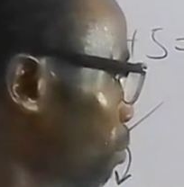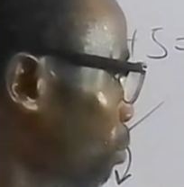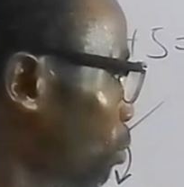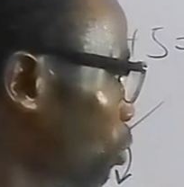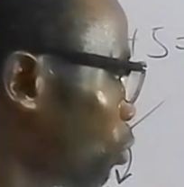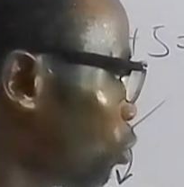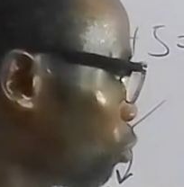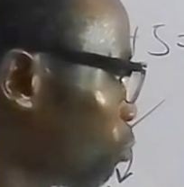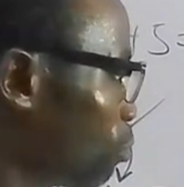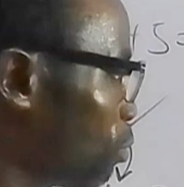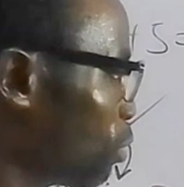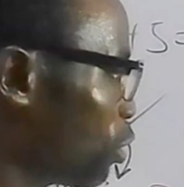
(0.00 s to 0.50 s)

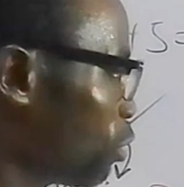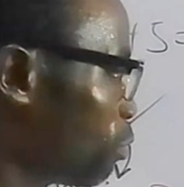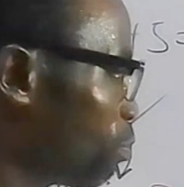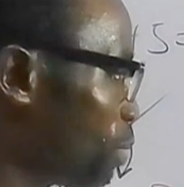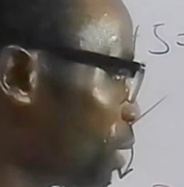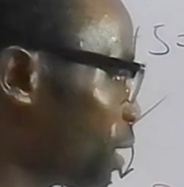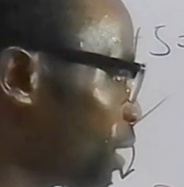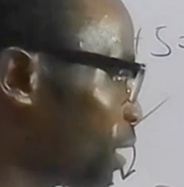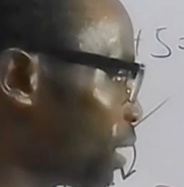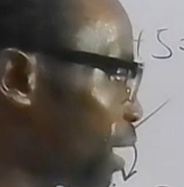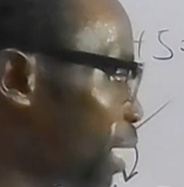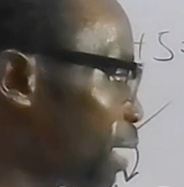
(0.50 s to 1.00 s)
Plus means
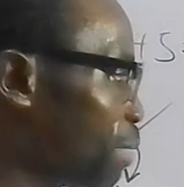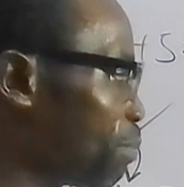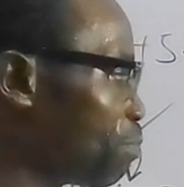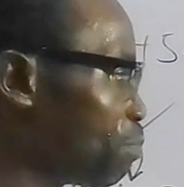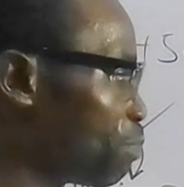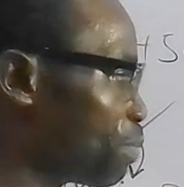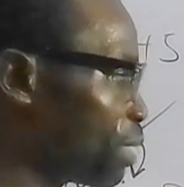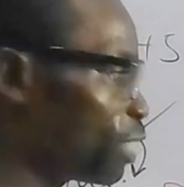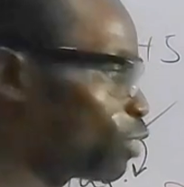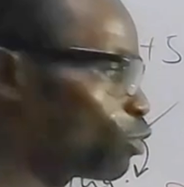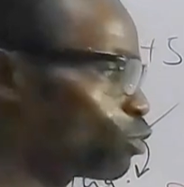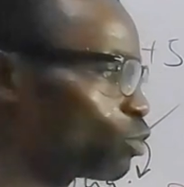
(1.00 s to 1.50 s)
paying. I
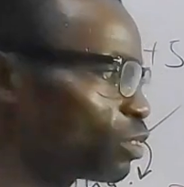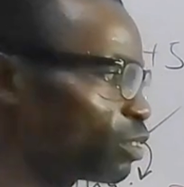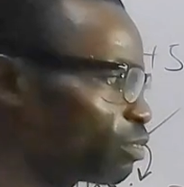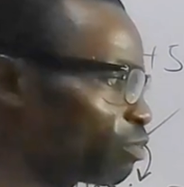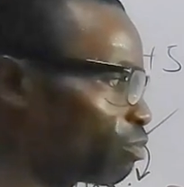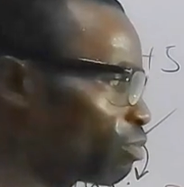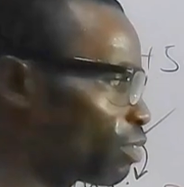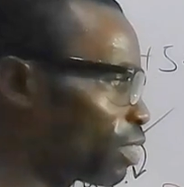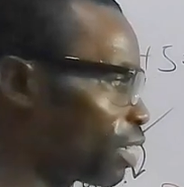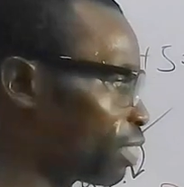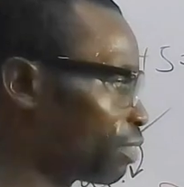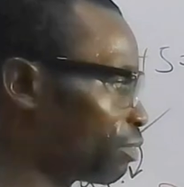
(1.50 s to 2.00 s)
pay
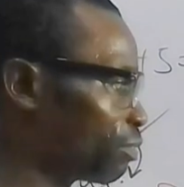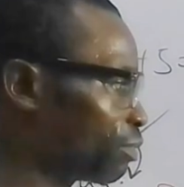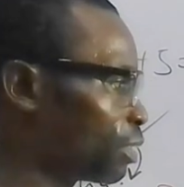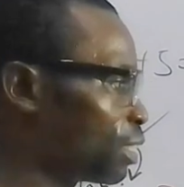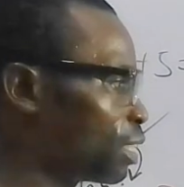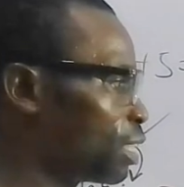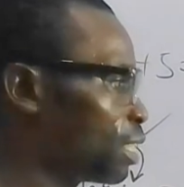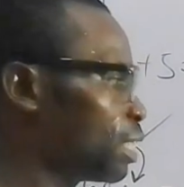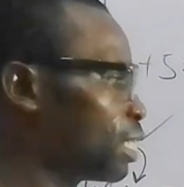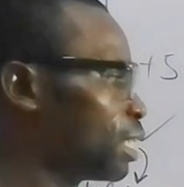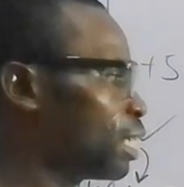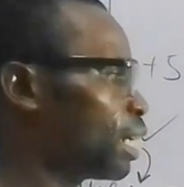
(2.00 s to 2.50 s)
25.
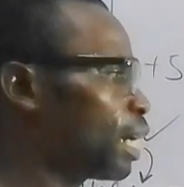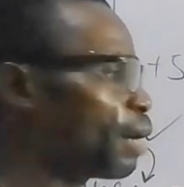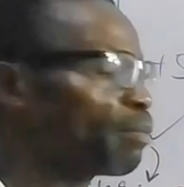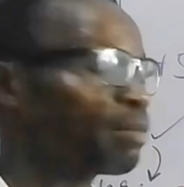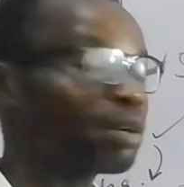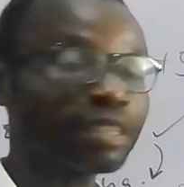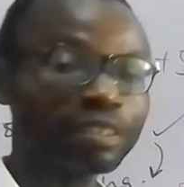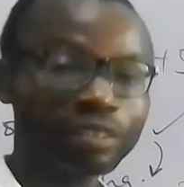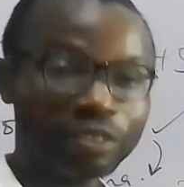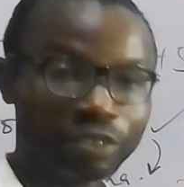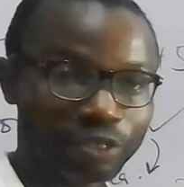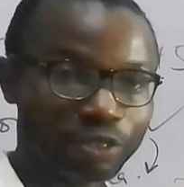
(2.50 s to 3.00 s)
Am
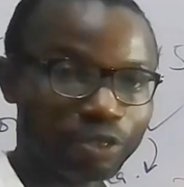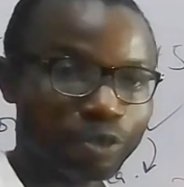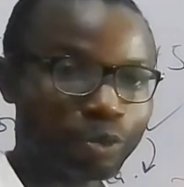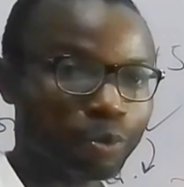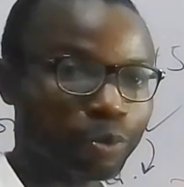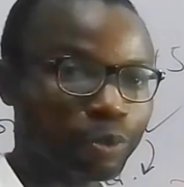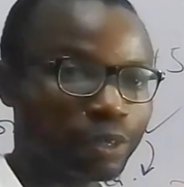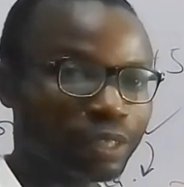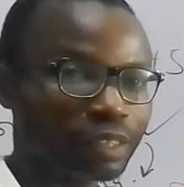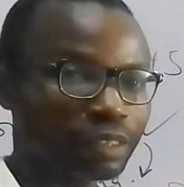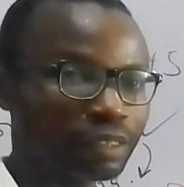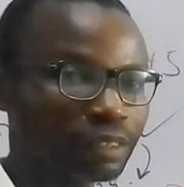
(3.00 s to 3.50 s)
I still
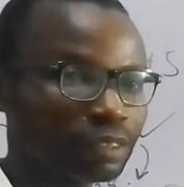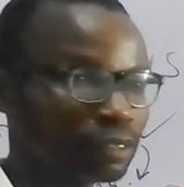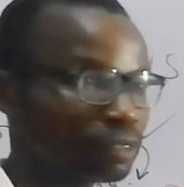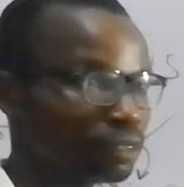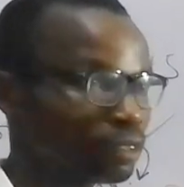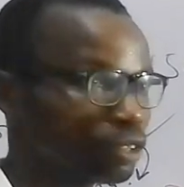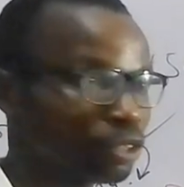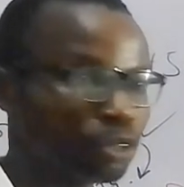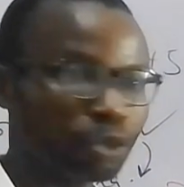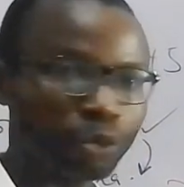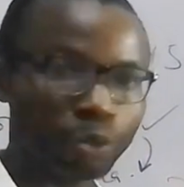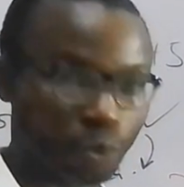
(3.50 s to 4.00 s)
owing?
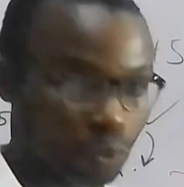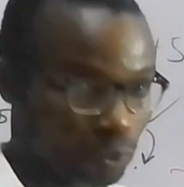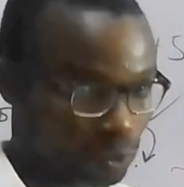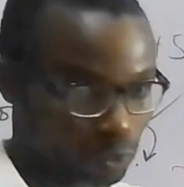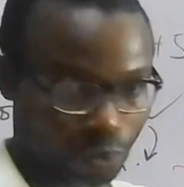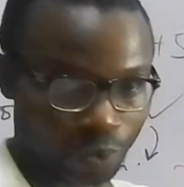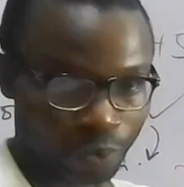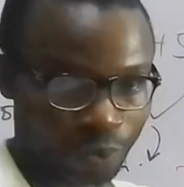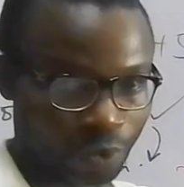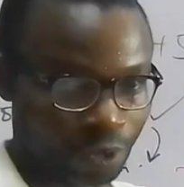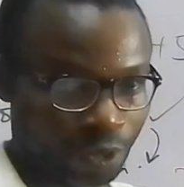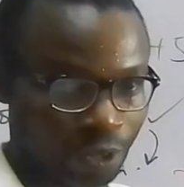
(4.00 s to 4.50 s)
No.
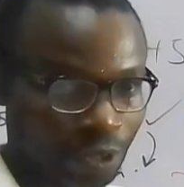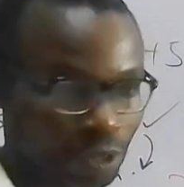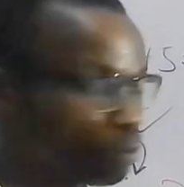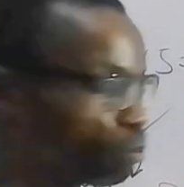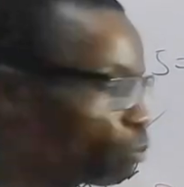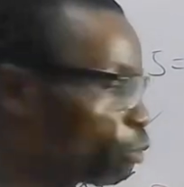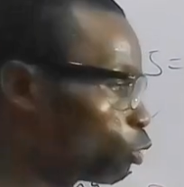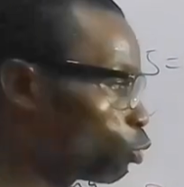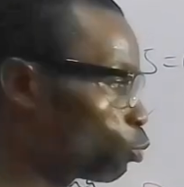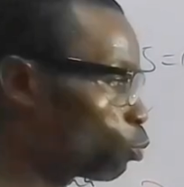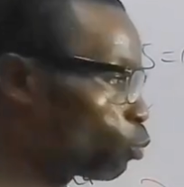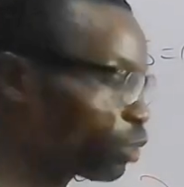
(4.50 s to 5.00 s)

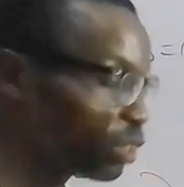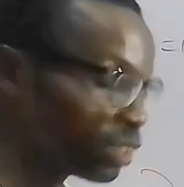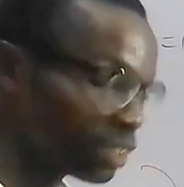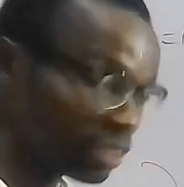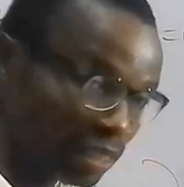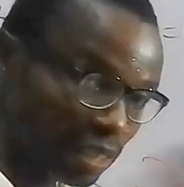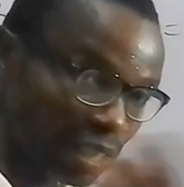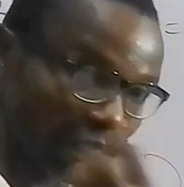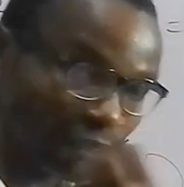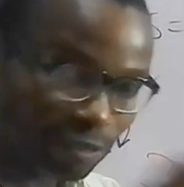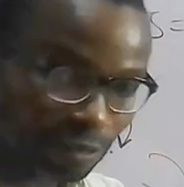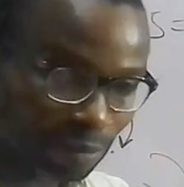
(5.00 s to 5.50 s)
But what
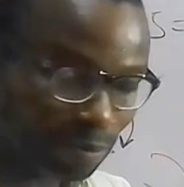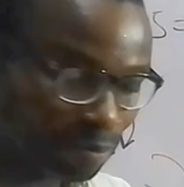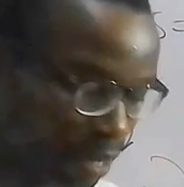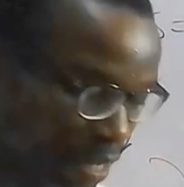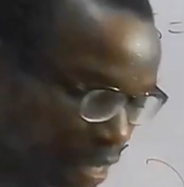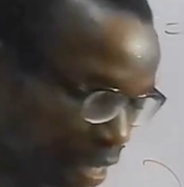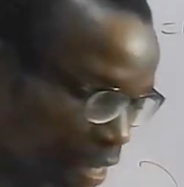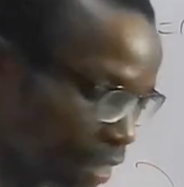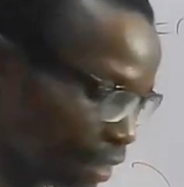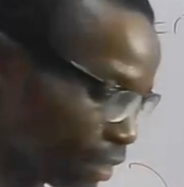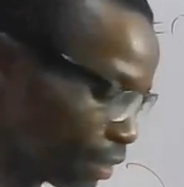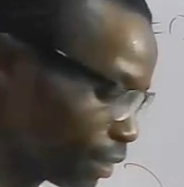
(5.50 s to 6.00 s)
is left in my
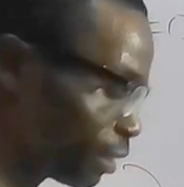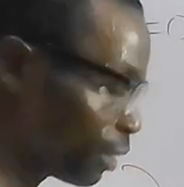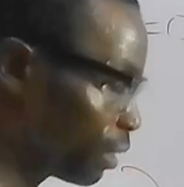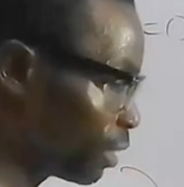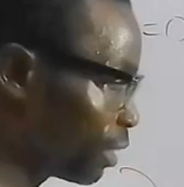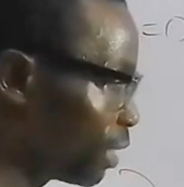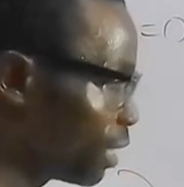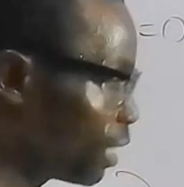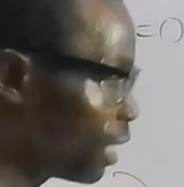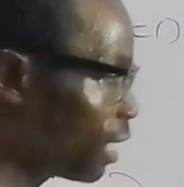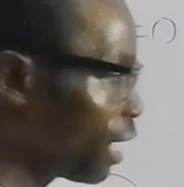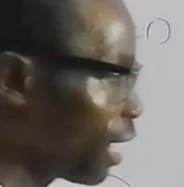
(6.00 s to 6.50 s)
hand?
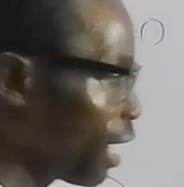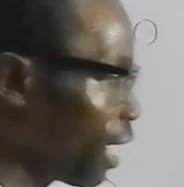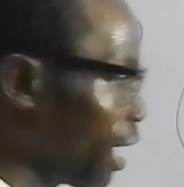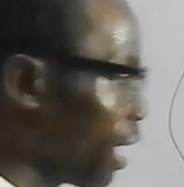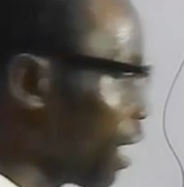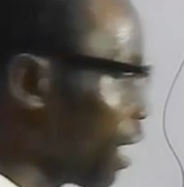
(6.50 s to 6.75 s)
I